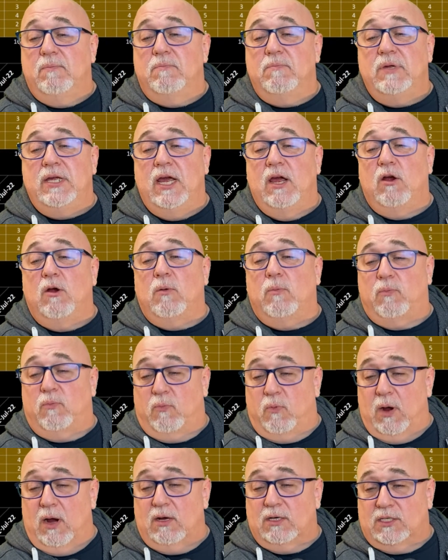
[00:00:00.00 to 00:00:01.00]
year
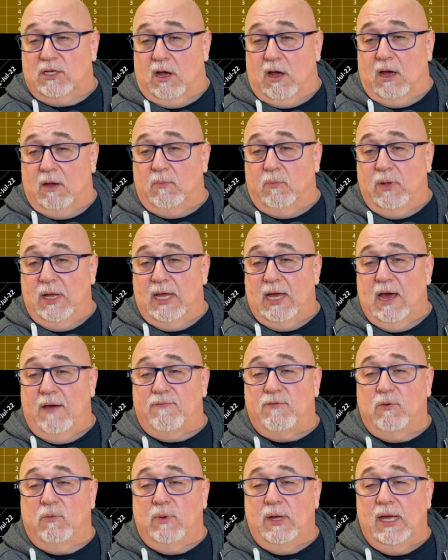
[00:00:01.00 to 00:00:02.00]
wears on, week
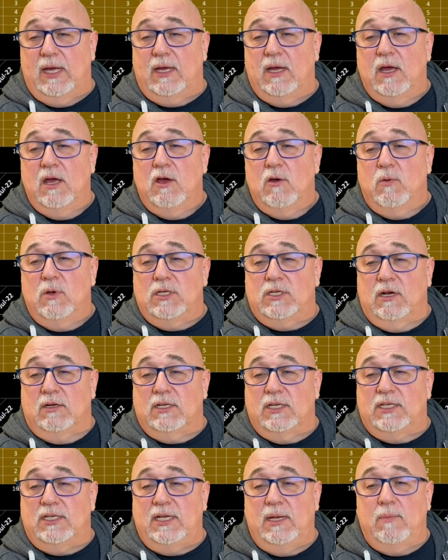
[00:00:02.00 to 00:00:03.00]
after week. We
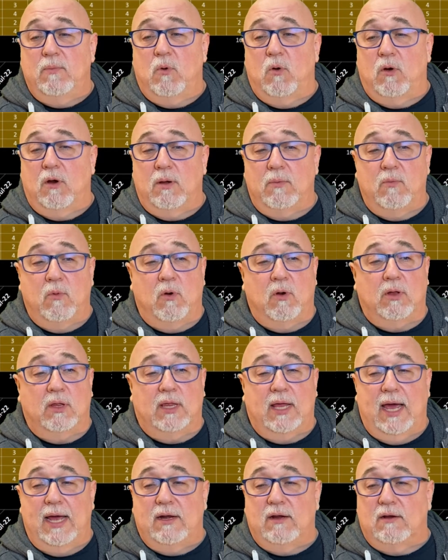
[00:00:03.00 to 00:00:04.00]
start to see more and more
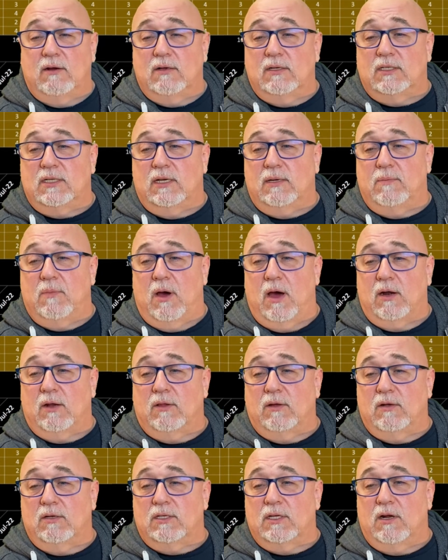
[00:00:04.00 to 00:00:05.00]
lighters and
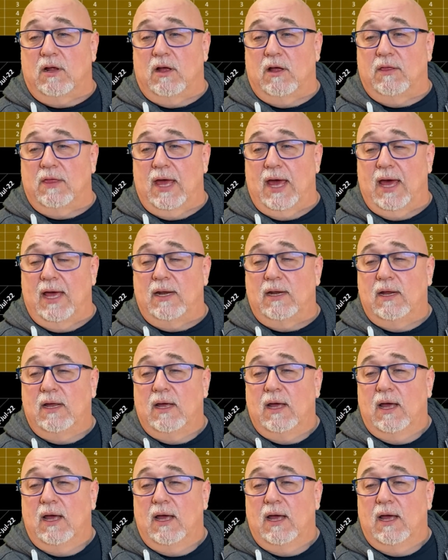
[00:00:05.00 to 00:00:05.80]
modelers and all that.